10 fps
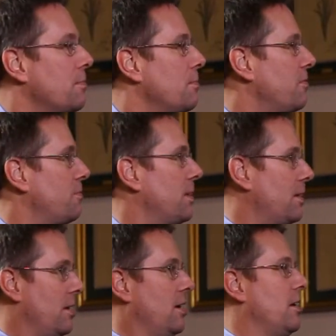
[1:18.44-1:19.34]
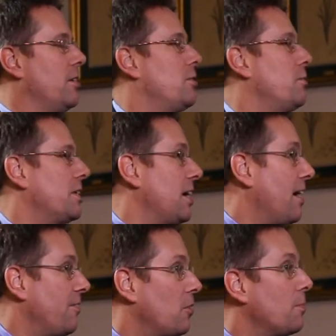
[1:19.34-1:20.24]
a movement to which I
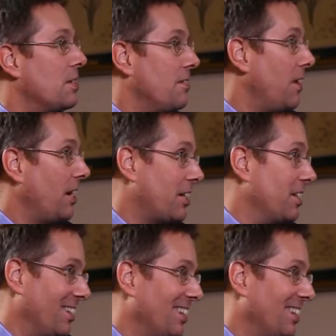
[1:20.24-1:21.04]
have enormous affection.